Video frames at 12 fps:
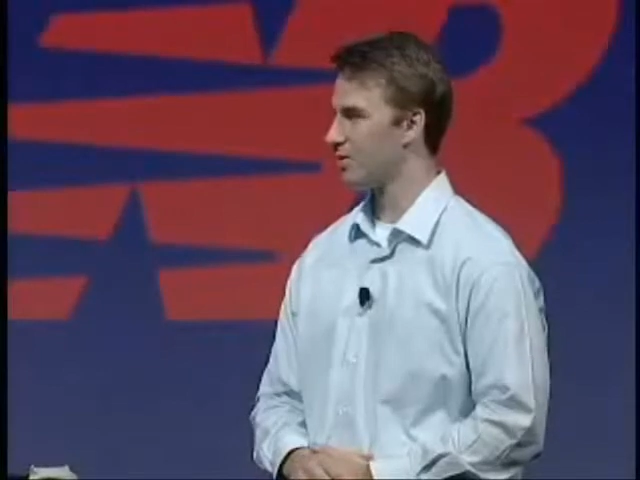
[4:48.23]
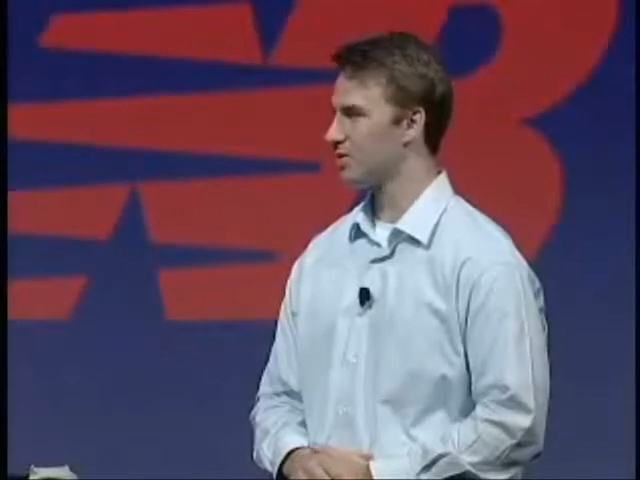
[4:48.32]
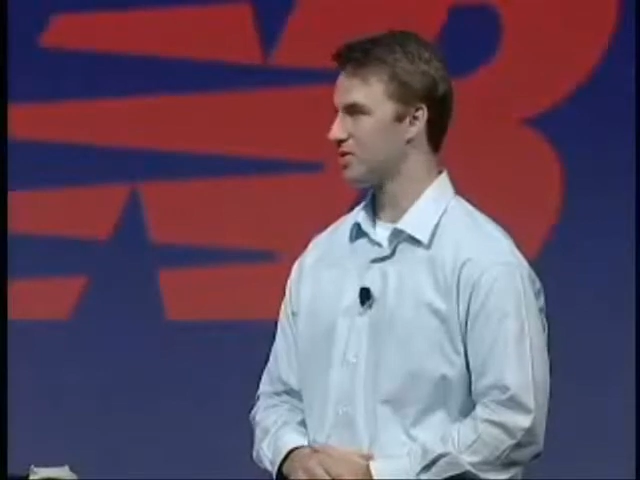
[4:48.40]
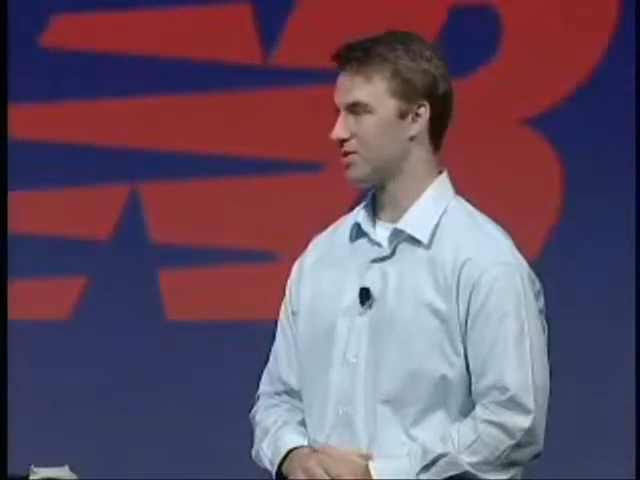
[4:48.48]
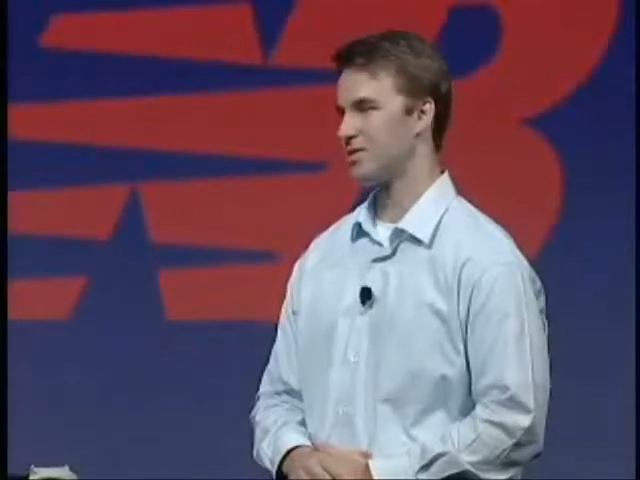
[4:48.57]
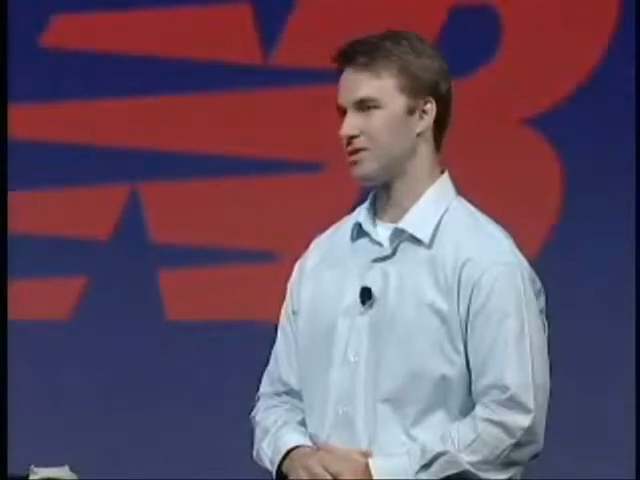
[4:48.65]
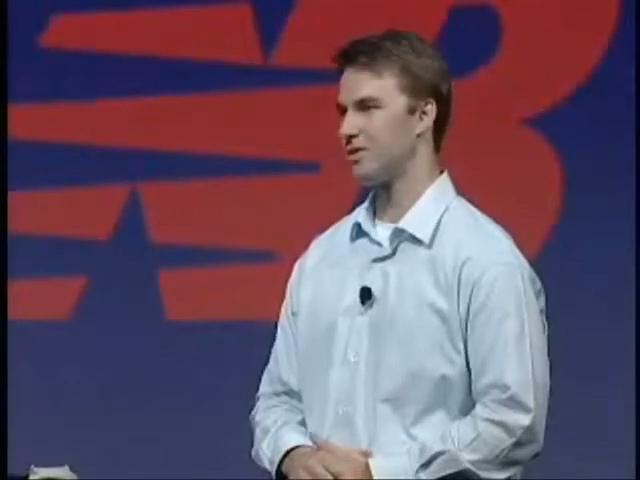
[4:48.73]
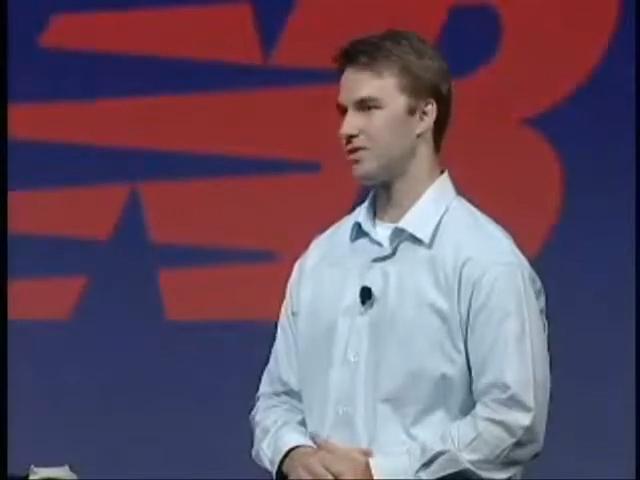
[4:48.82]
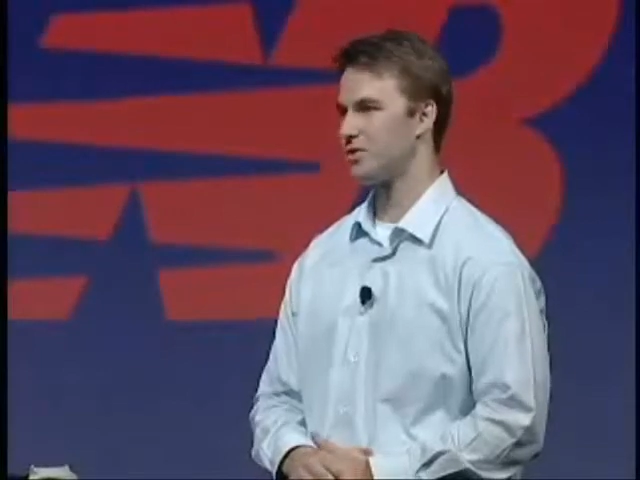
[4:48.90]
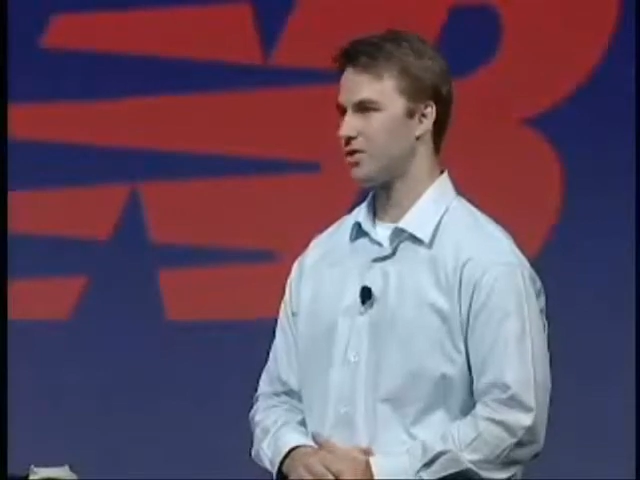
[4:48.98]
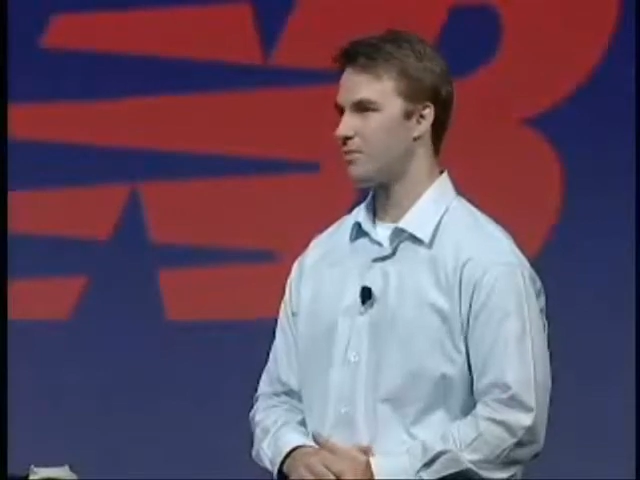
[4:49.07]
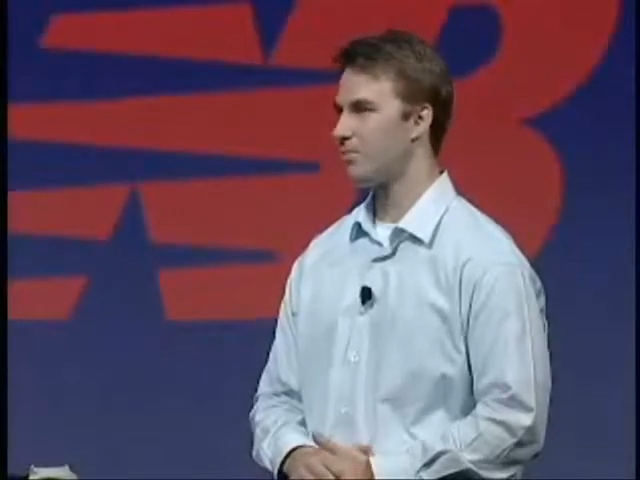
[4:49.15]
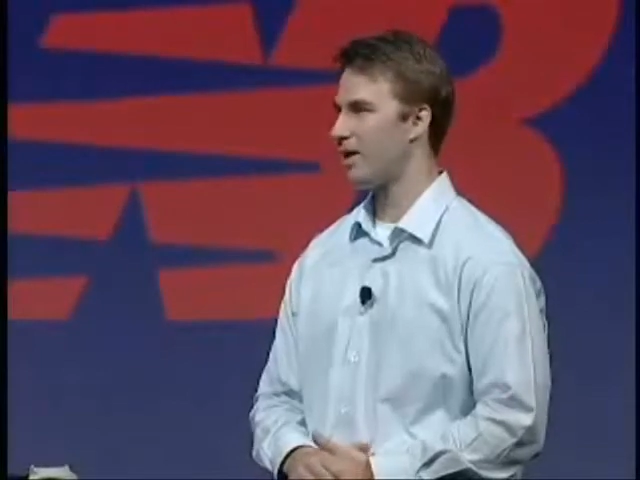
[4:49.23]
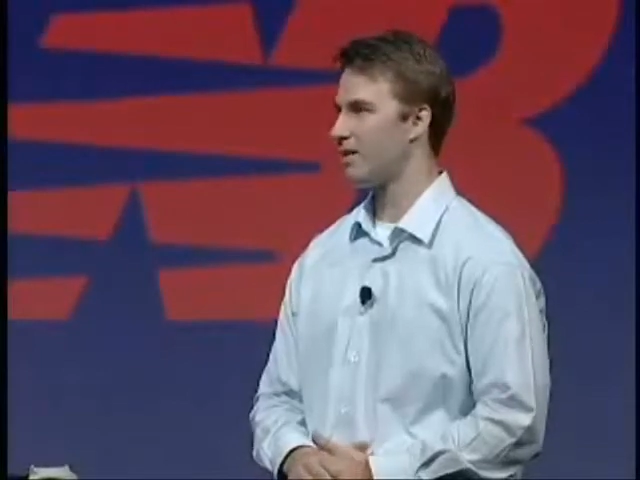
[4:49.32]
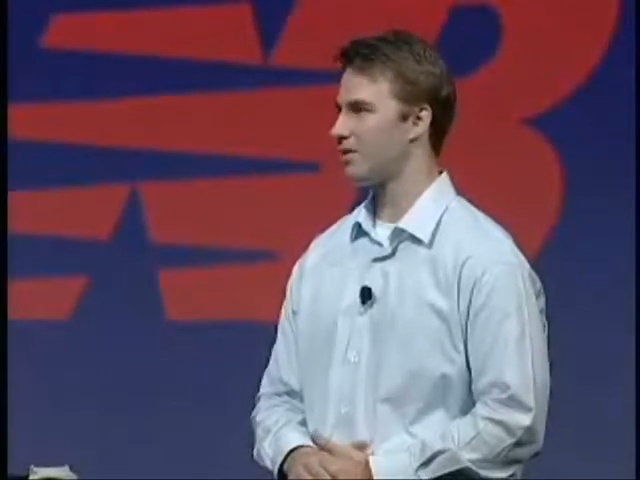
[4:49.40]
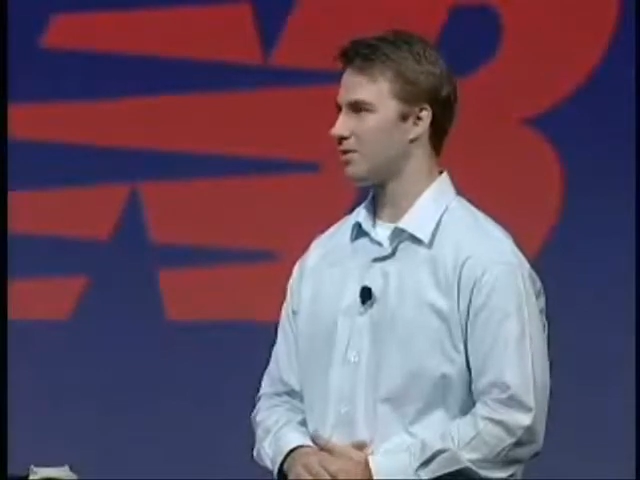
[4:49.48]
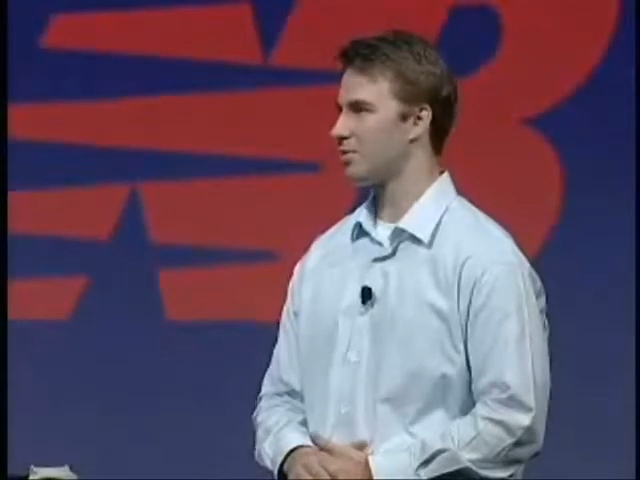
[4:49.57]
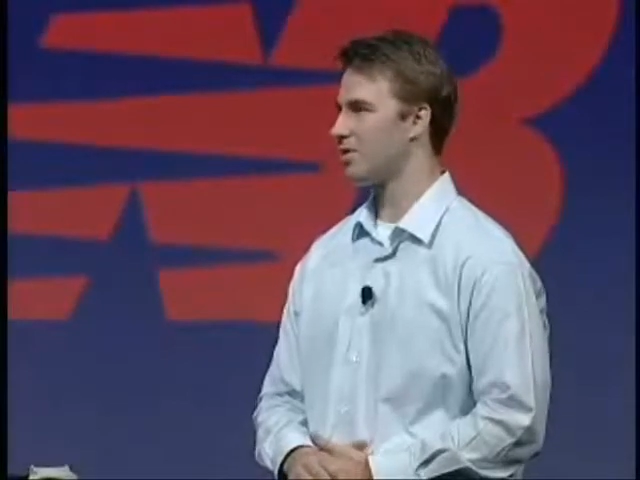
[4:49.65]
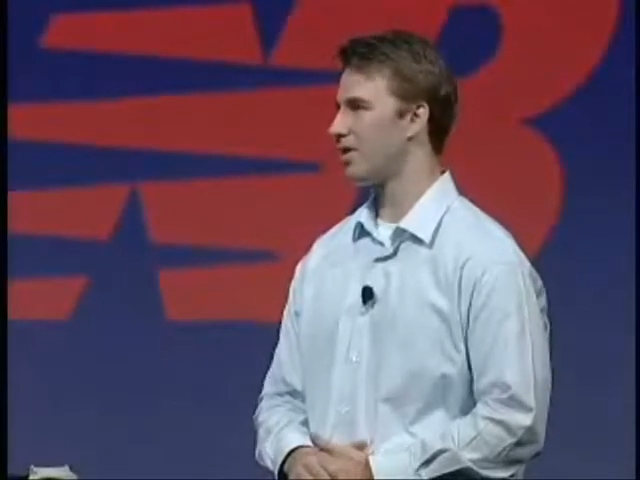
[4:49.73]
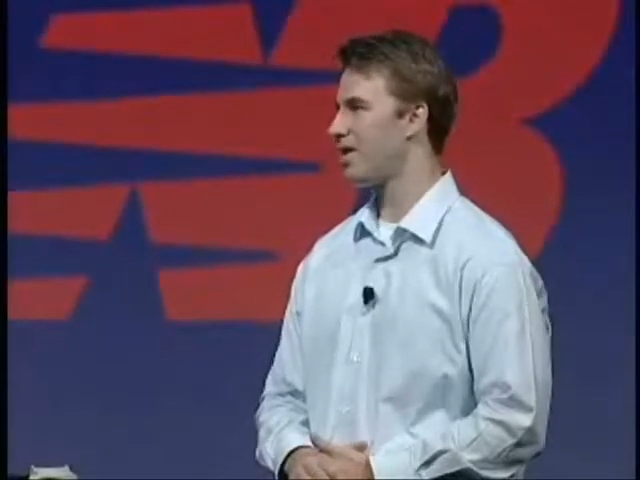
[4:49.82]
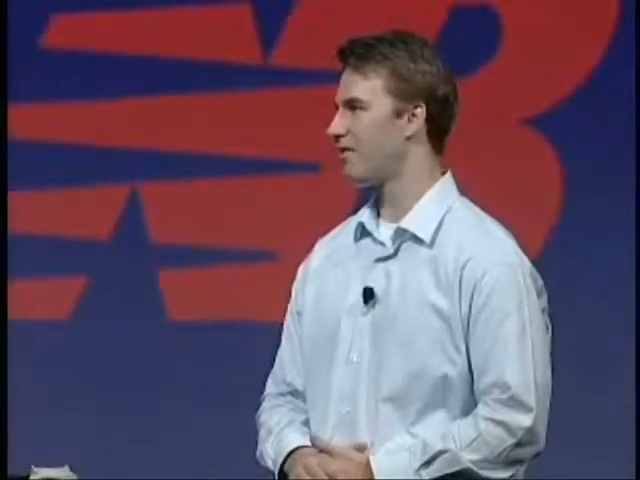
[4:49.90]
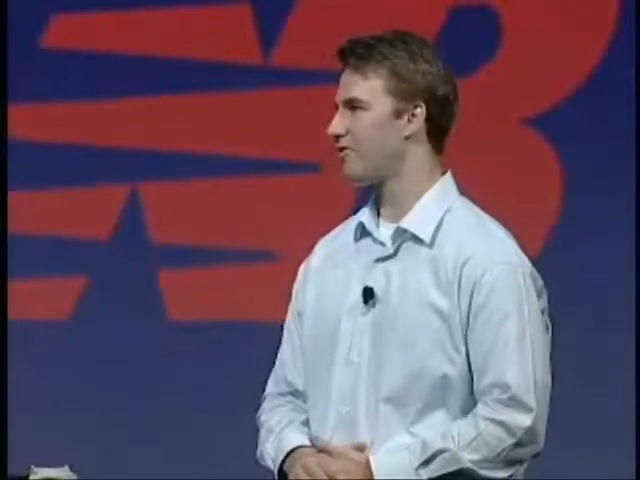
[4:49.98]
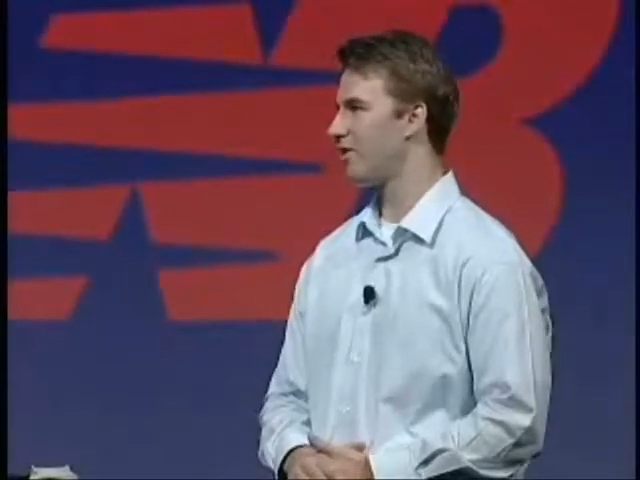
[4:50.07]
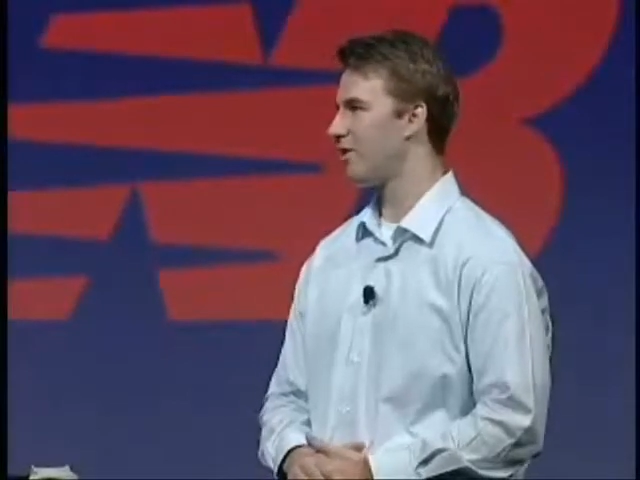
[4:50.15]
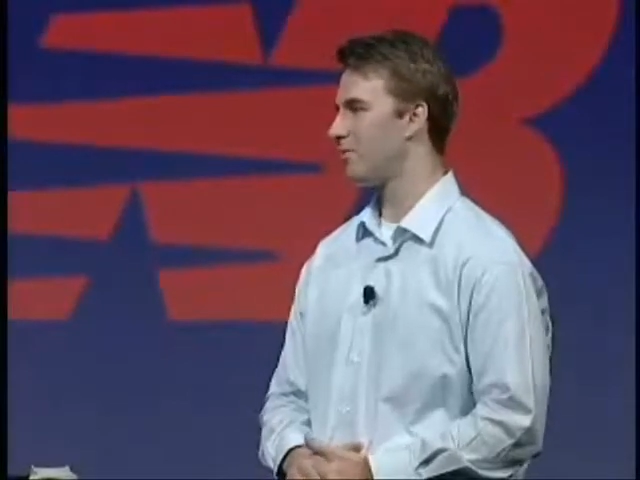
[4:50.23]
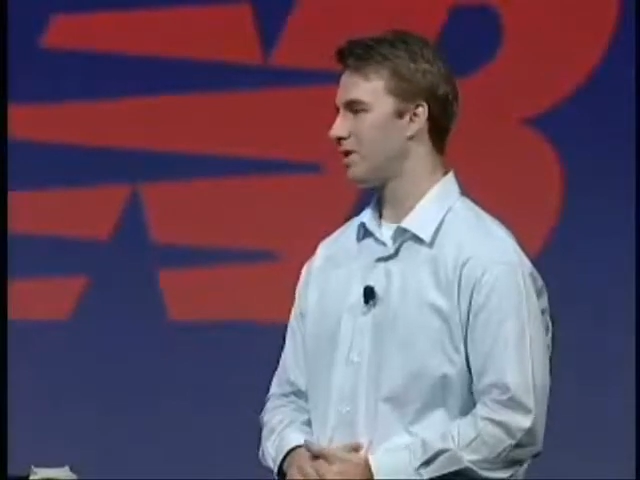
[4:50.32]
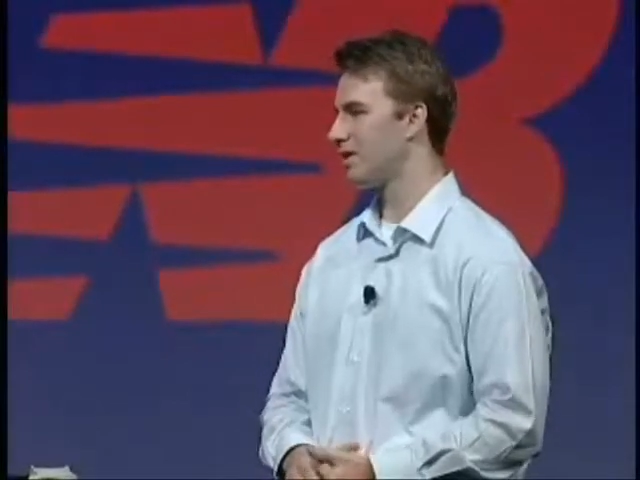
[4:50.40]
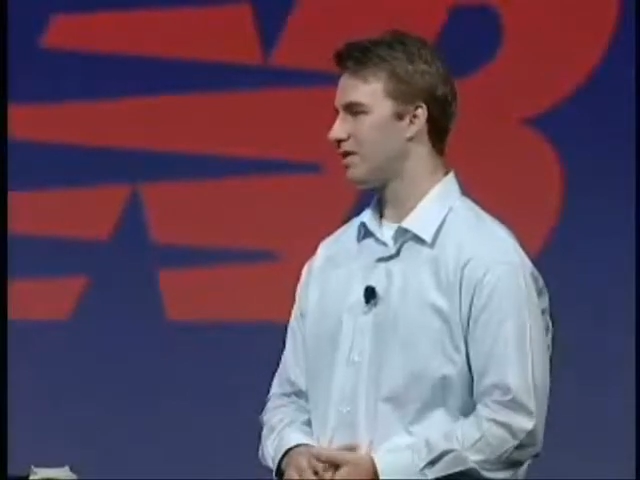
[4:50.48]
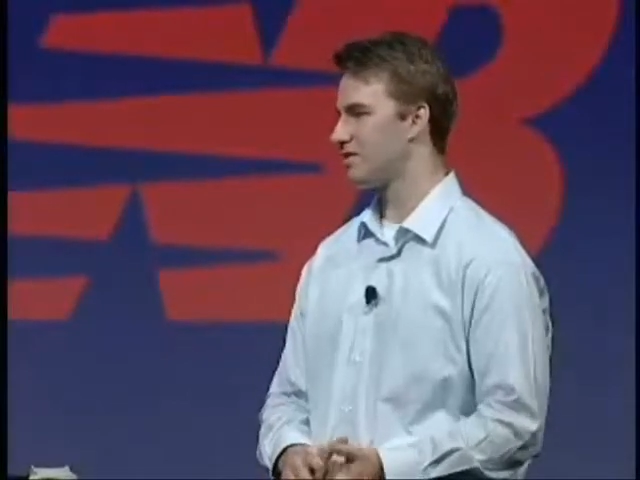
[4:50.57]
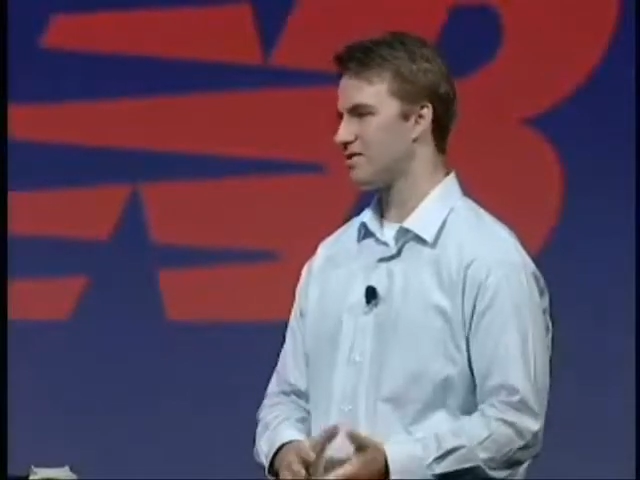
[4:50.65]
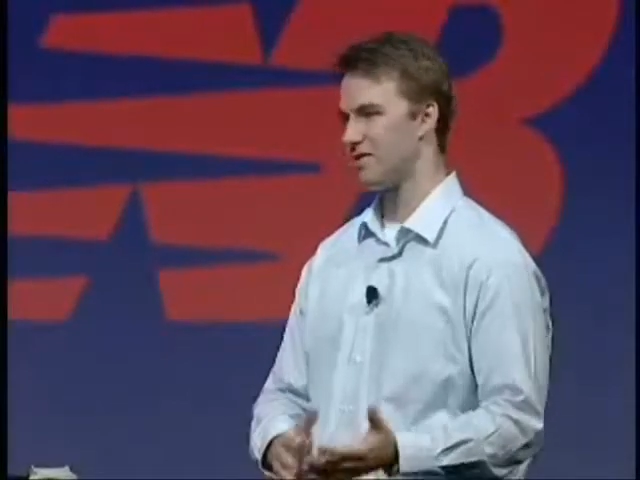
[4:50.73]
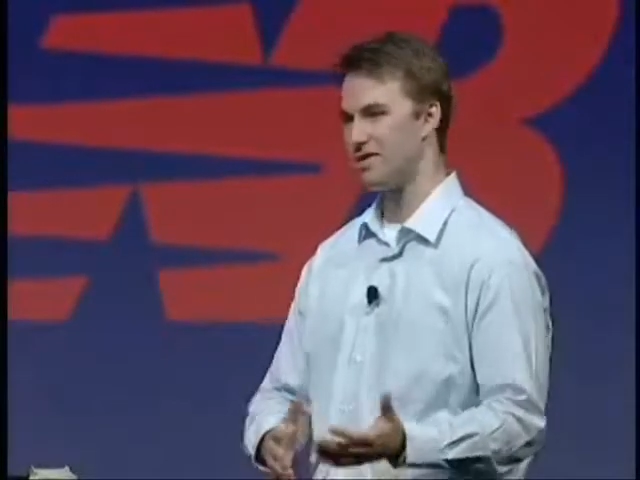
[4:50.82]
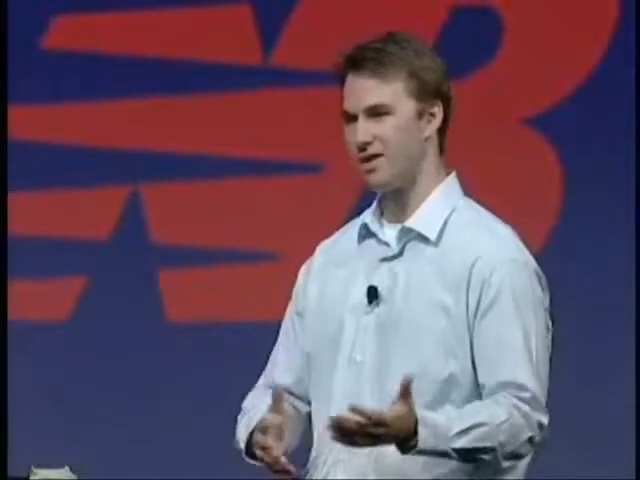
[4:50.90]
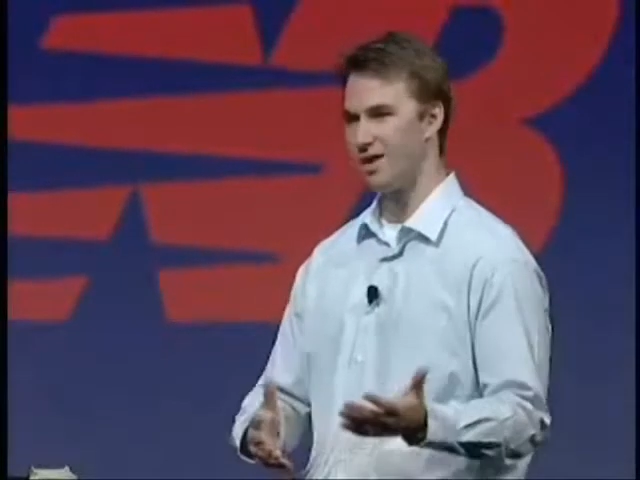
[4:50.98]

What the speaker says: those tread patterns were a lot of fun because,